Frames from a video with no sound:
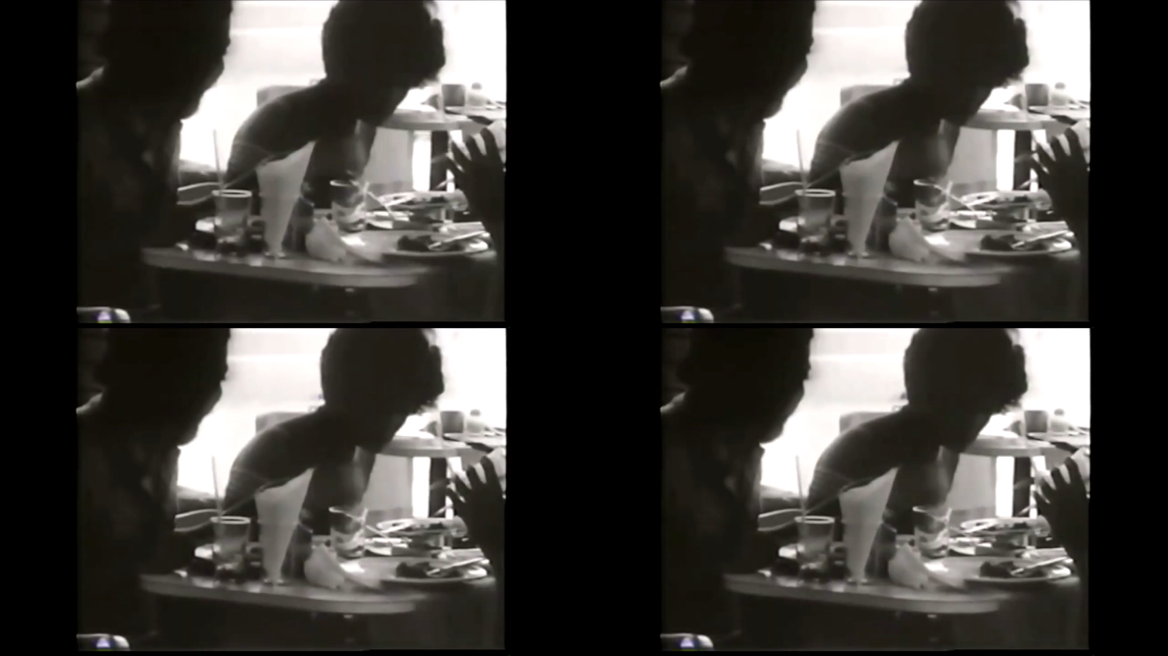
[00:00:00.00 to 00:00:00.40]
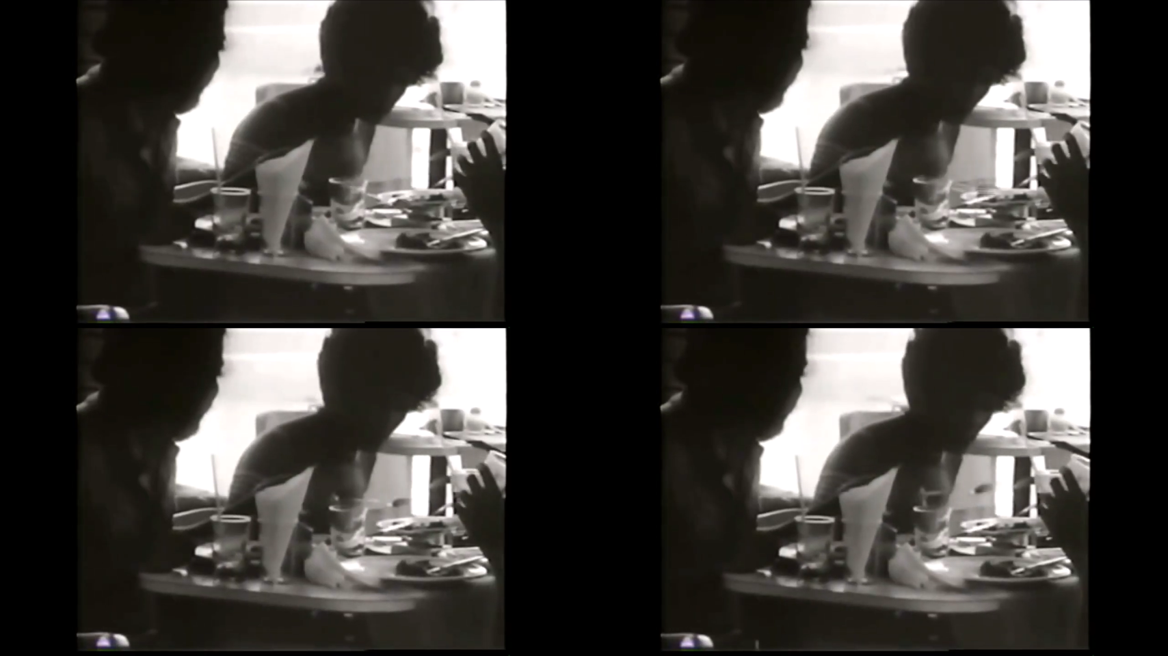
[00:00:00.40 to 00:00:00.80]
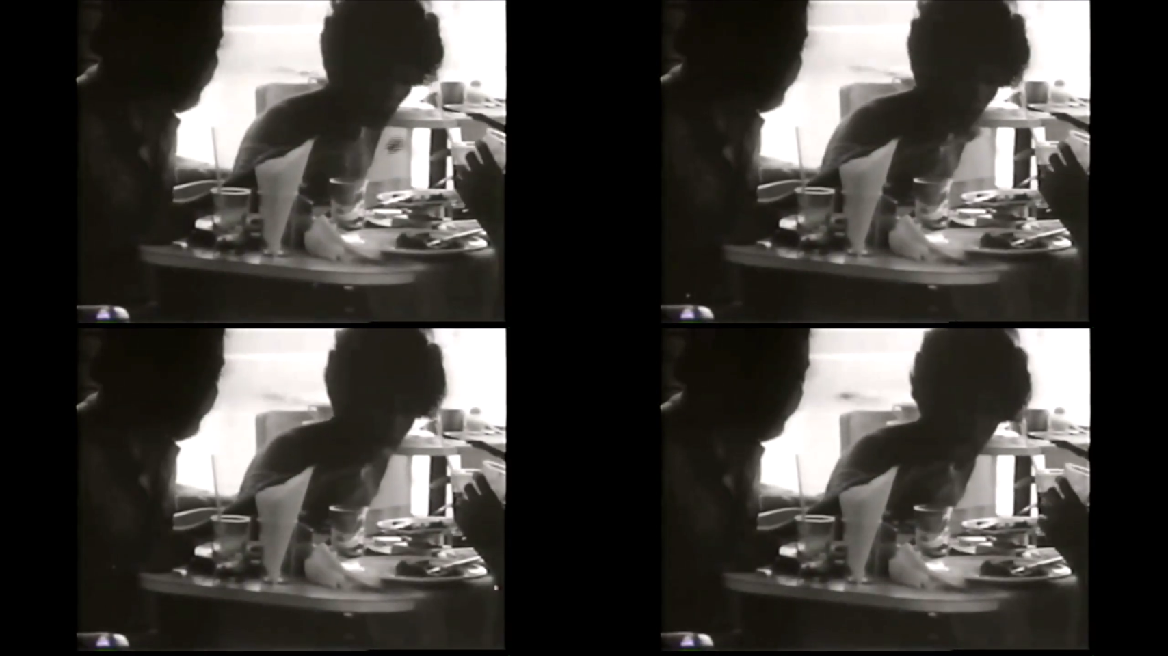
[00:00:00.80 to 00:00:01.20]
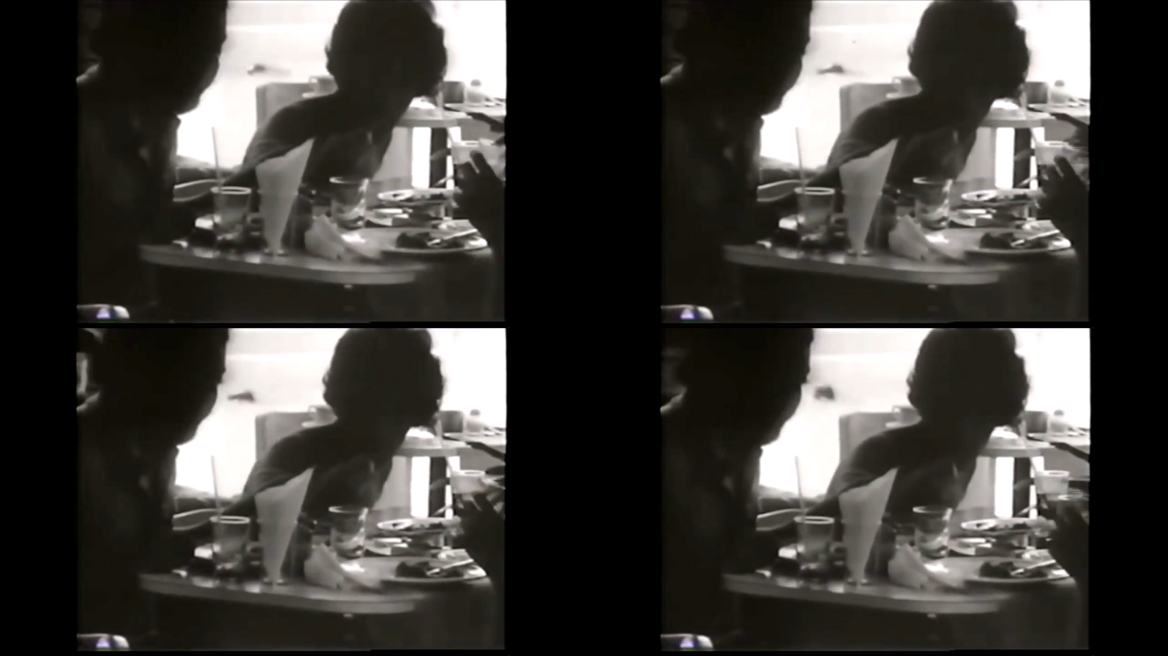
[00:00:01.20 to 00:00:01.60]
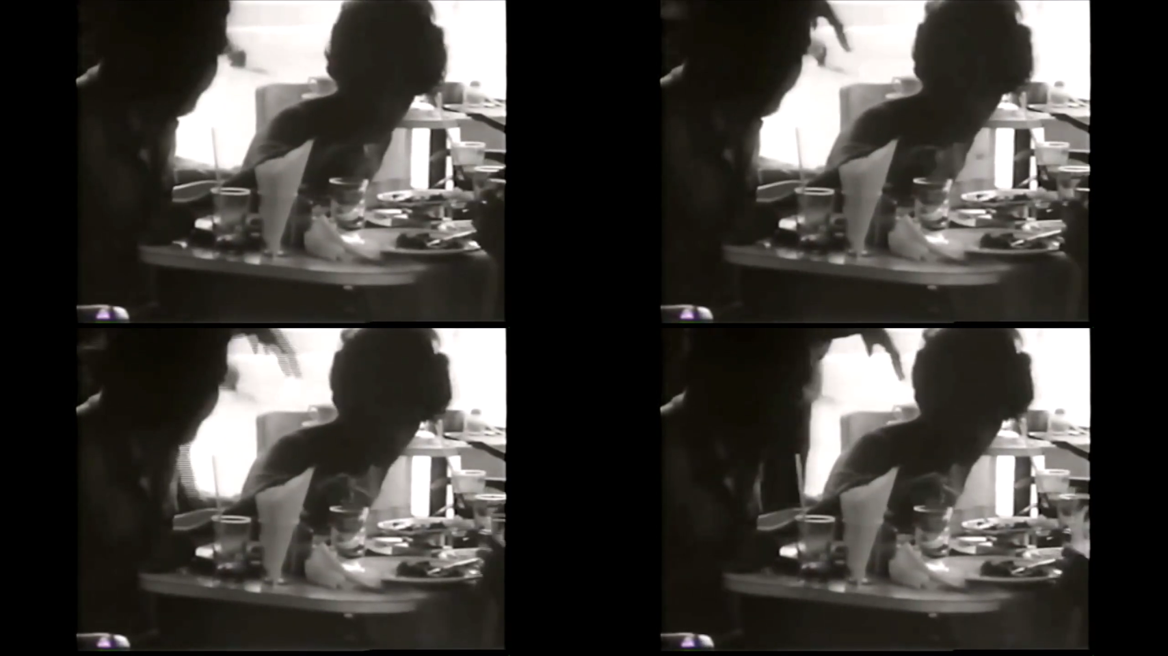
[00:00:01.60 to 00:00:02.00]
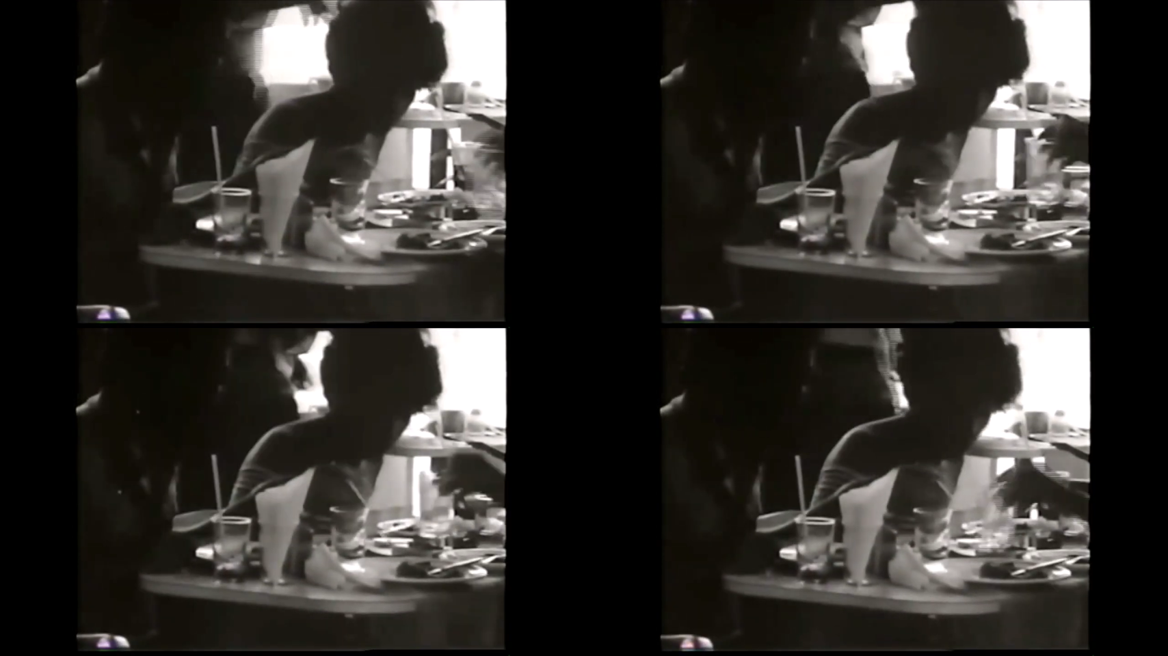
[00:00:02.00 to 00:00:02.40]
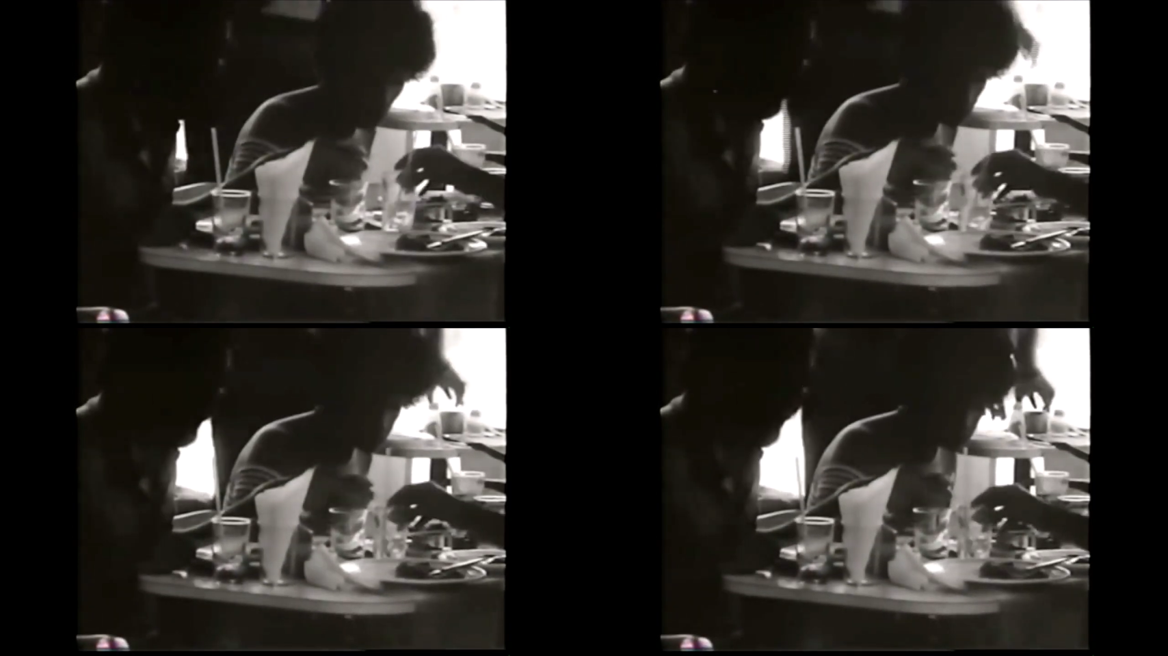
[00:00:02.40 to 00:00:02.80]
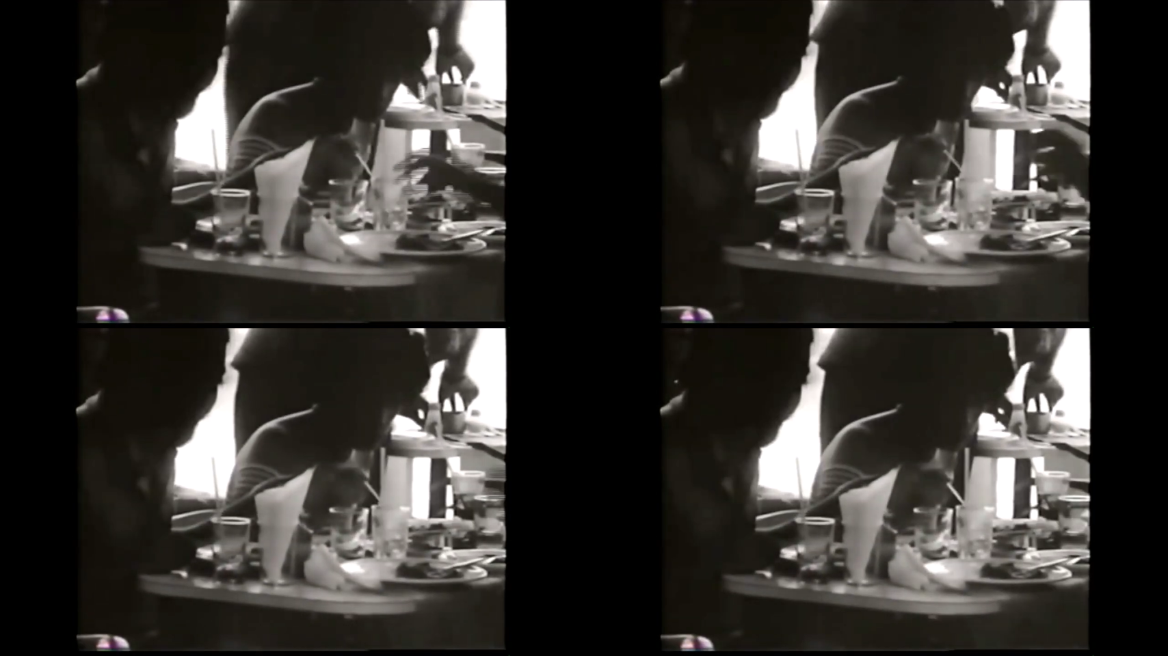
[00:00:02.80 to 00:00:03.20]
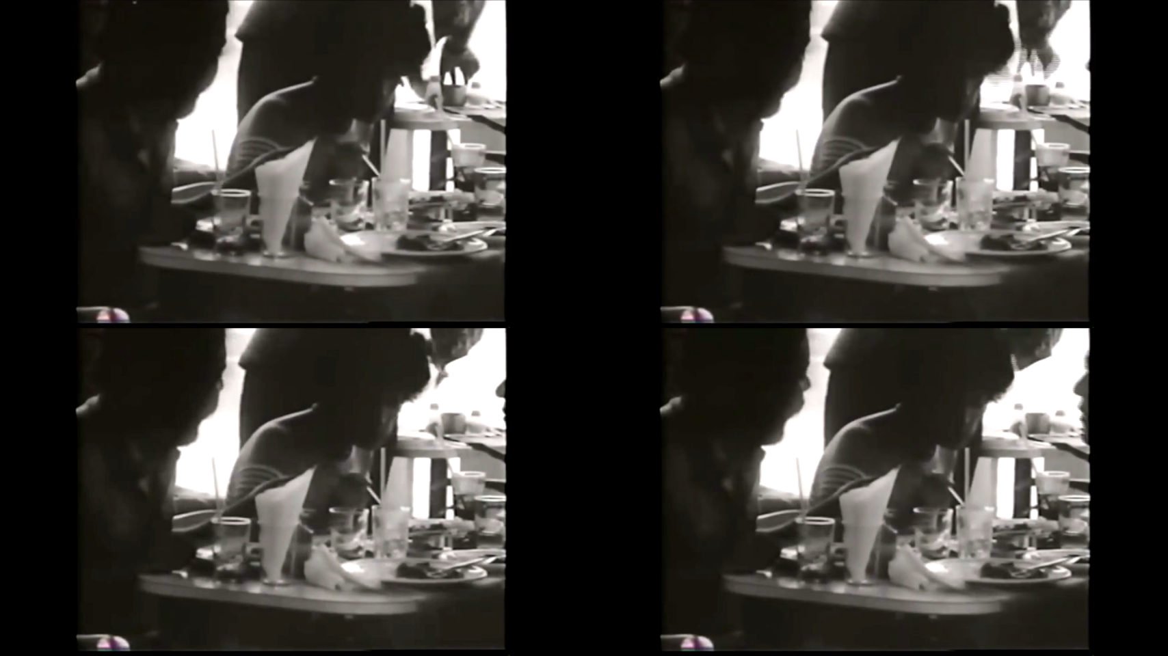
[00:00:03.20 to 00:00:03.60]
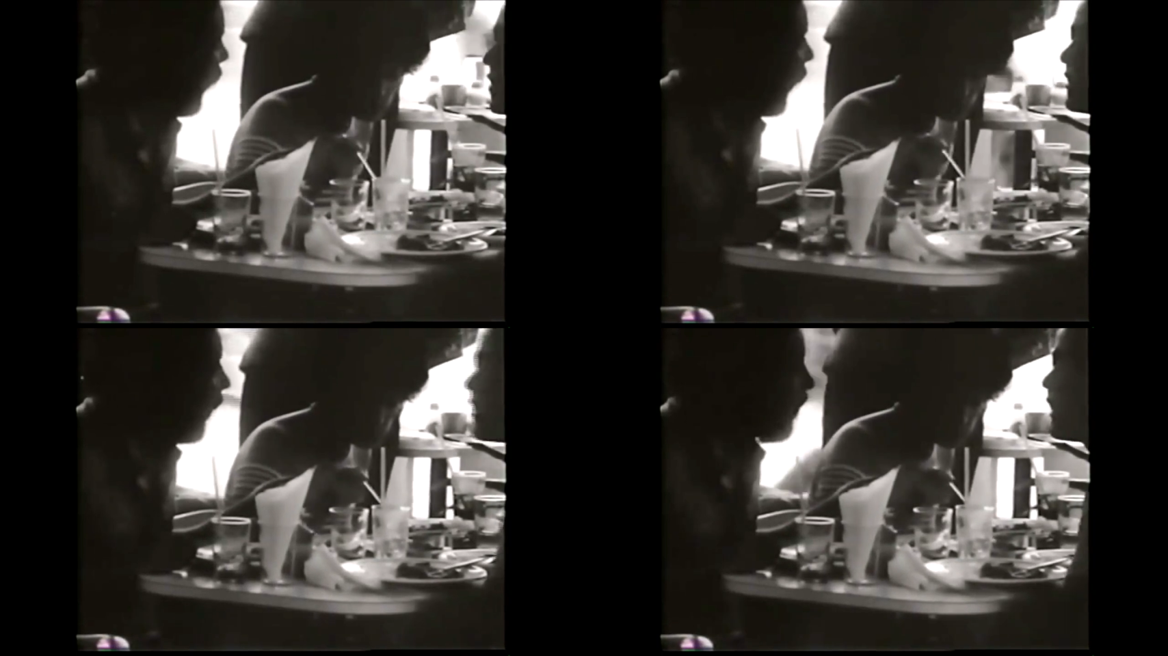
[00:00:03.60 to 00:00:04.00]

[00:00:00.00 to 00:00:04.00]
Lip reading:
(no speaker visible)